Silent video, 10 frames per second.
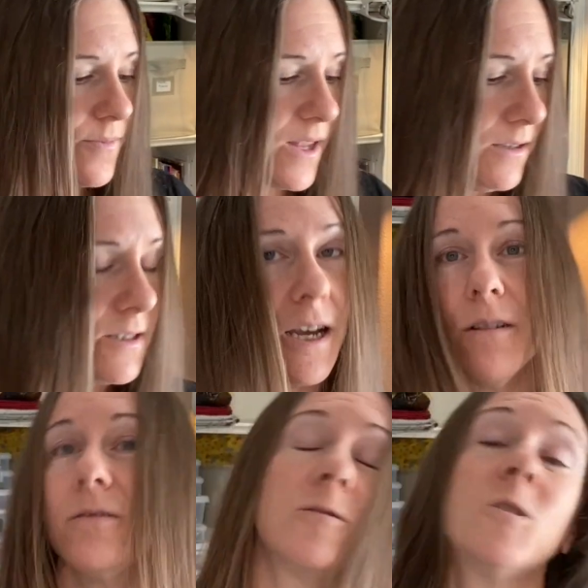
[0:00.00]

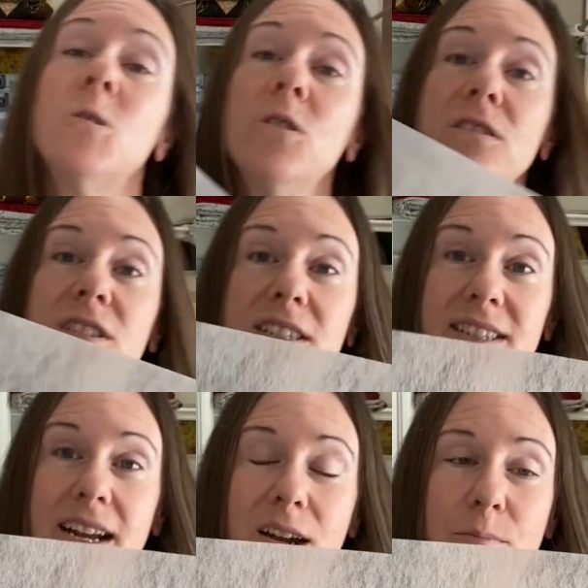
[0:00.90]
So to
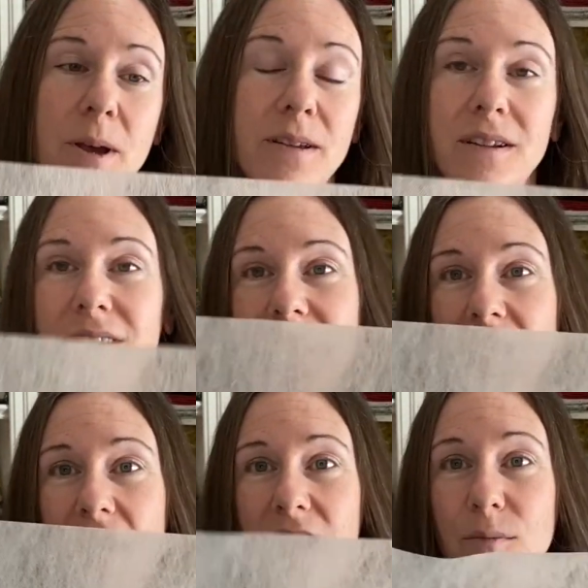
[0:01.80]
set up,
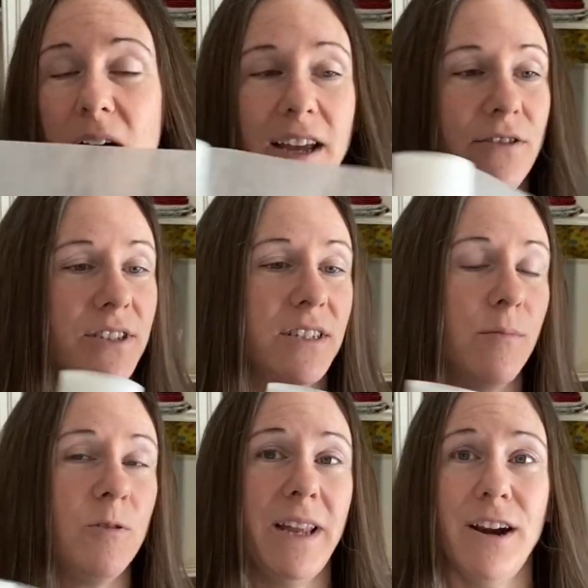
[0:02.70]
I use a
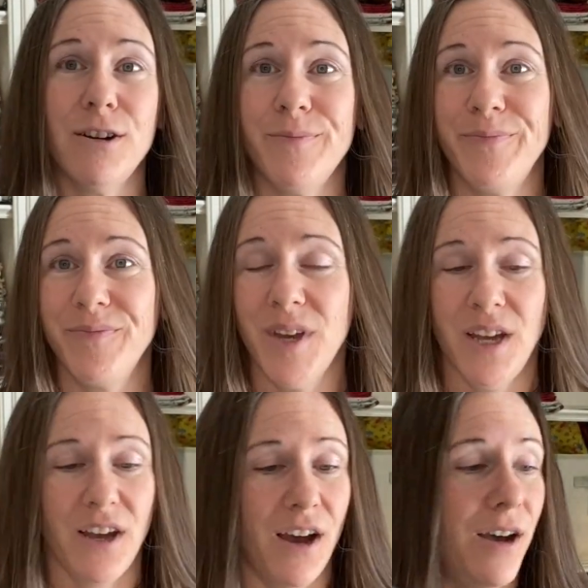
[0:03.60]
double layer.
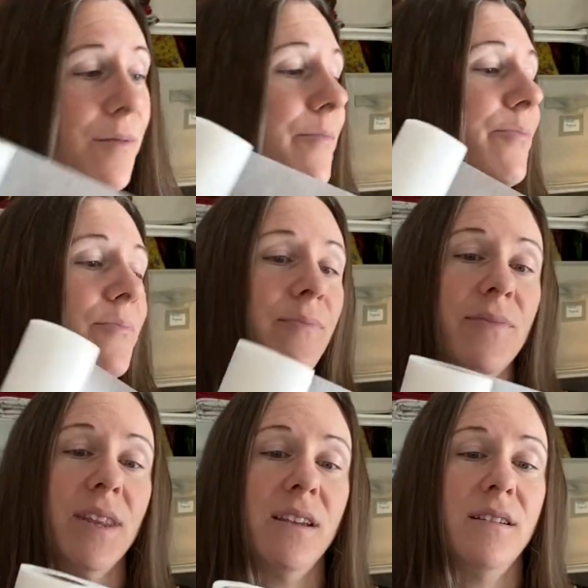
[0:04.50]

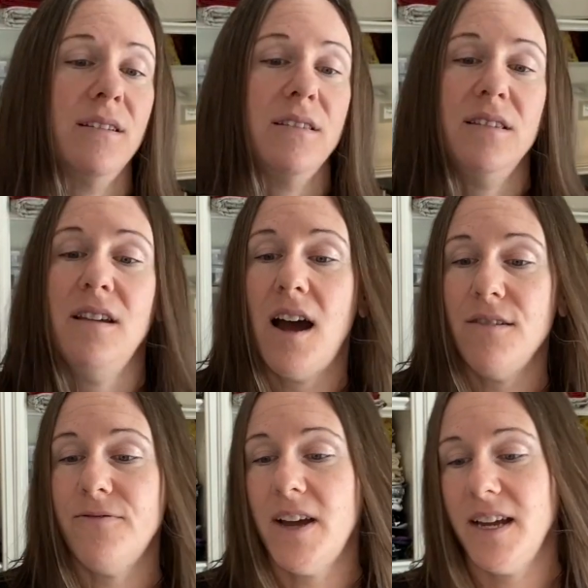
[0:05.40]
I
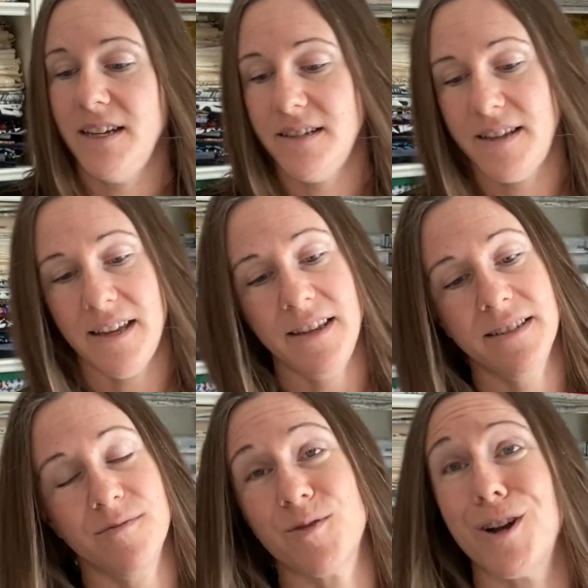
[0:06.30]
find that these
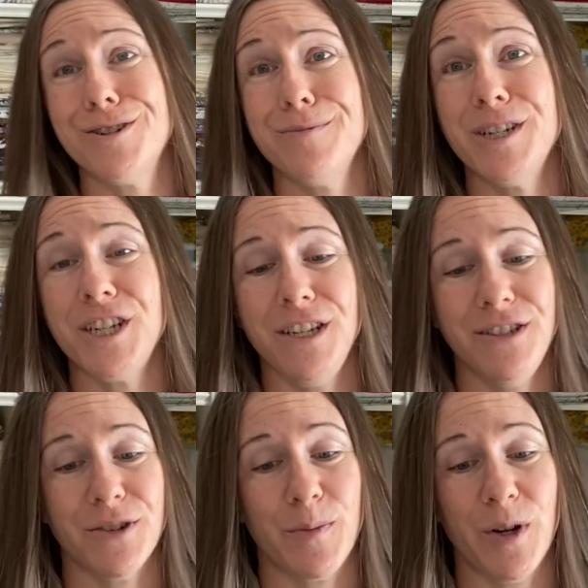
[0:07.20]
embroidery
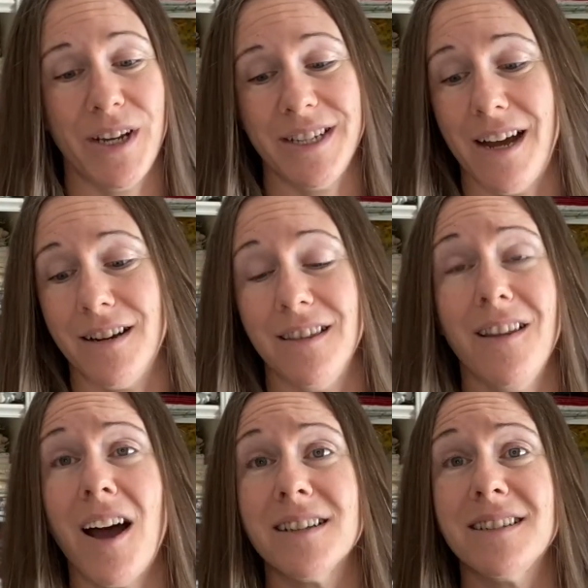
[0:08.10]
machines are putting down a
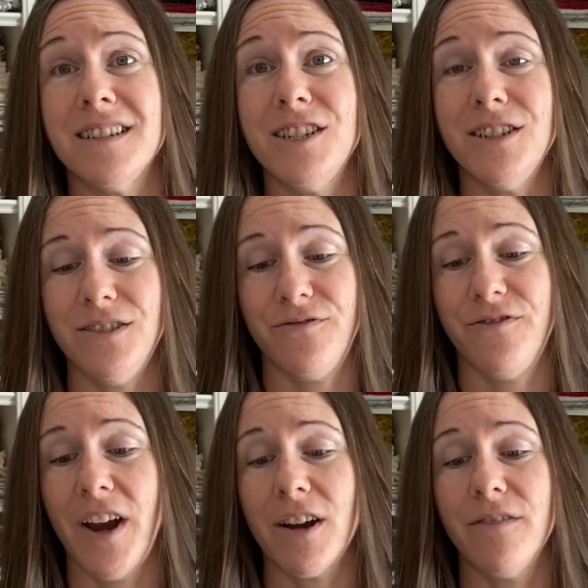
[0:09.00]
lot of stitches
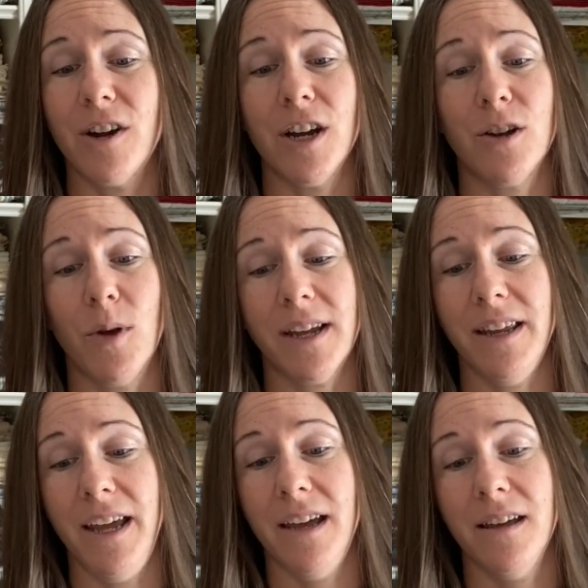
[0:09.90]
very, very
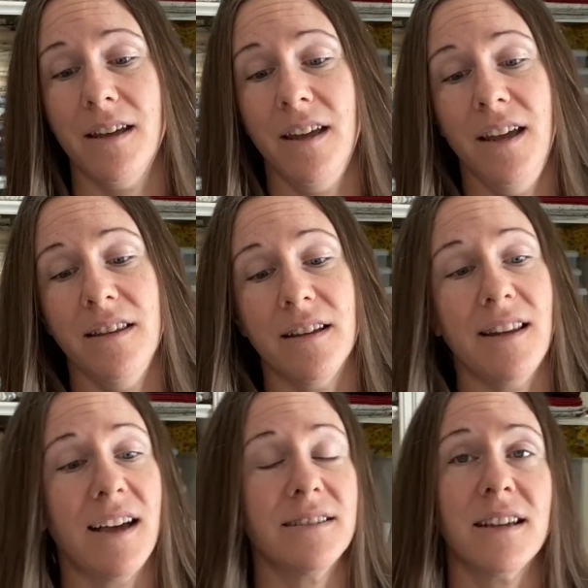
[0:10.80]
quickly. And the
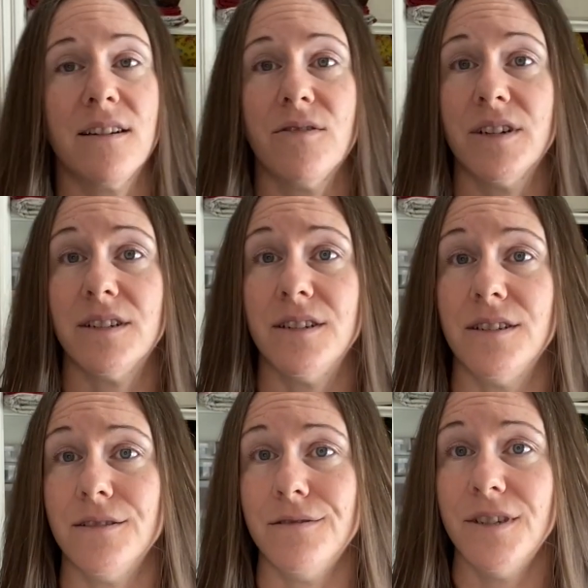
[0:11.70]
last thing I want it to
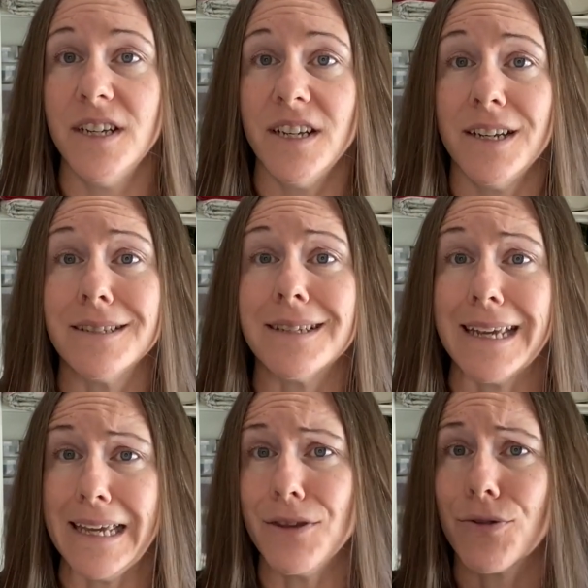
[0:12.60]
do is to
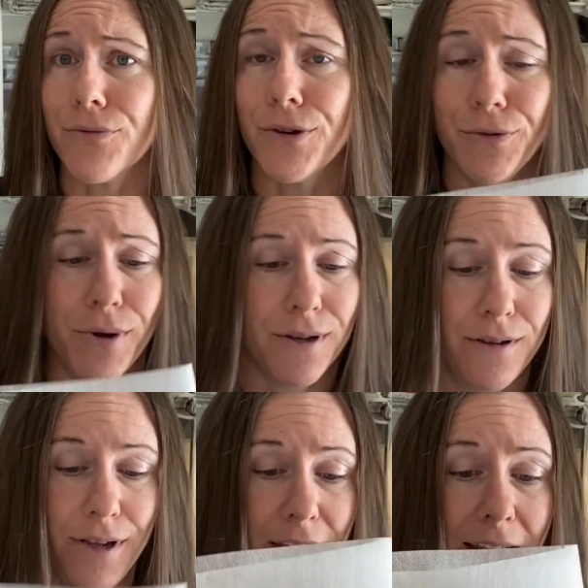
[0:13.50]
eat through
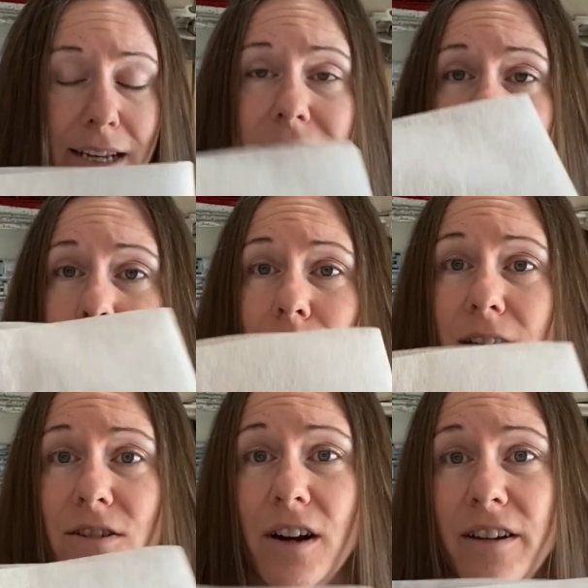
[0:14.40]
any
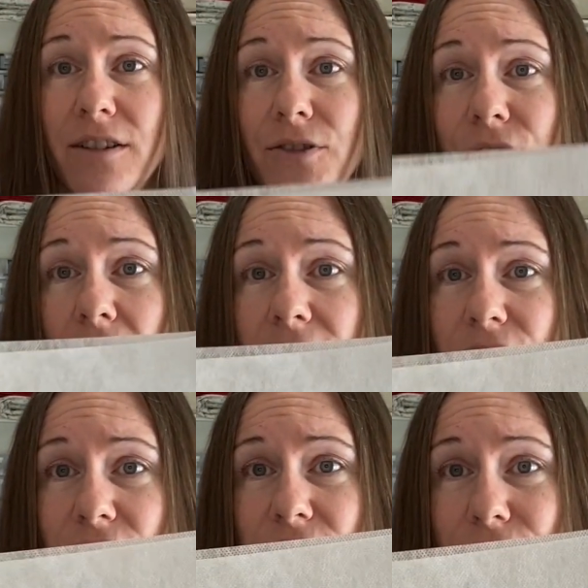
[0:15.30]
stabilizer I use. So I
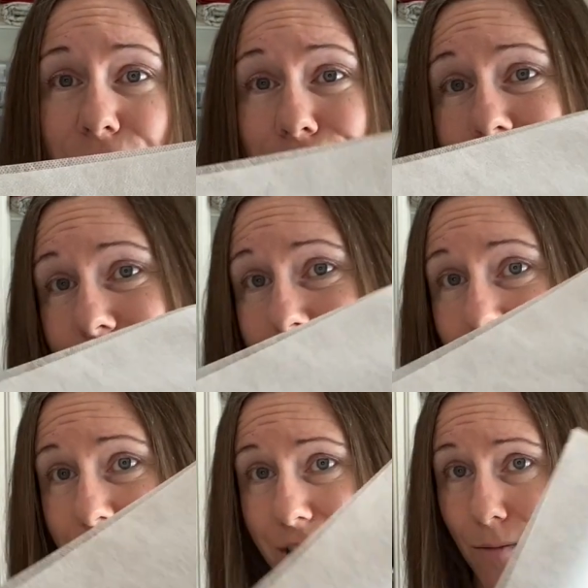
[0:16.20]
usually use a
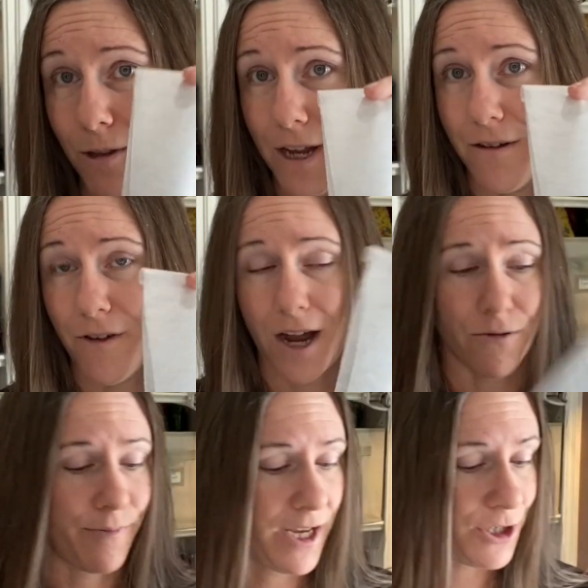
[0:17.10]
double layer of
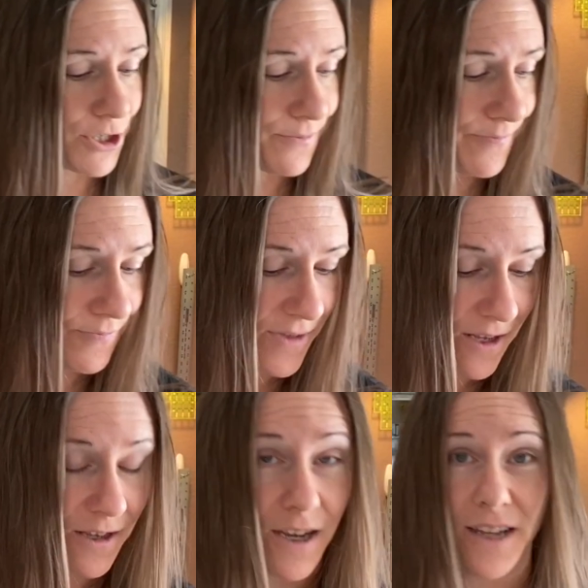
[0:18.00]
Aqua Mesh
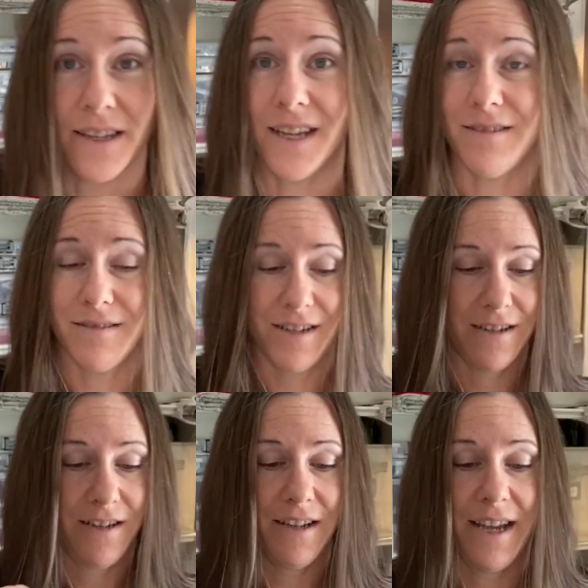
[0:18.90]
and then
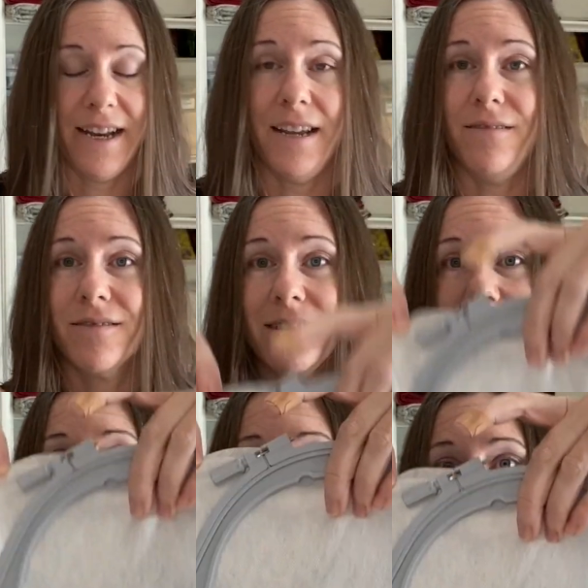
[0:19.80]
get it
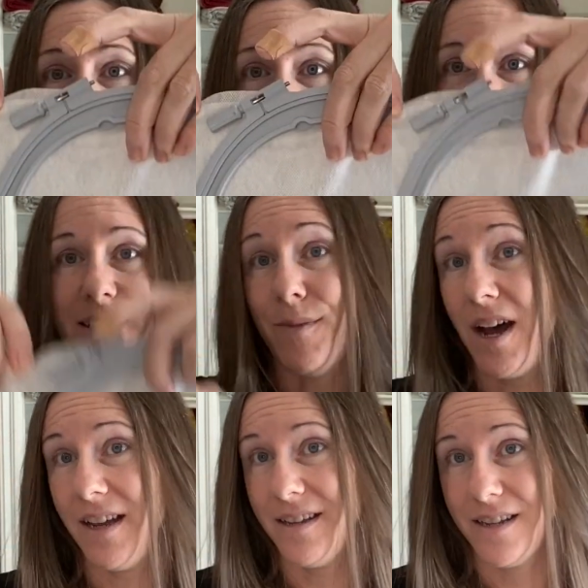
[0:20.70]
into
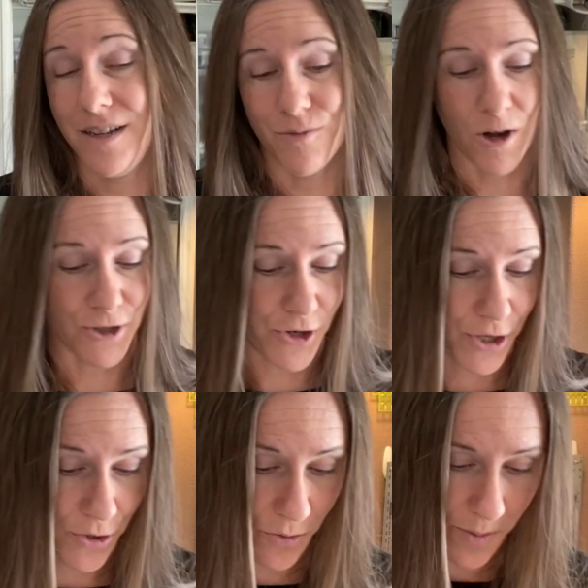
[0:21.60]
my embroidery
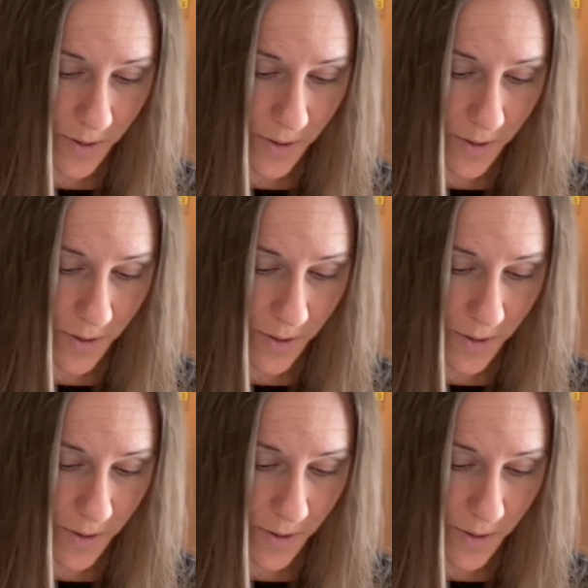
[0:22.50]
hoop.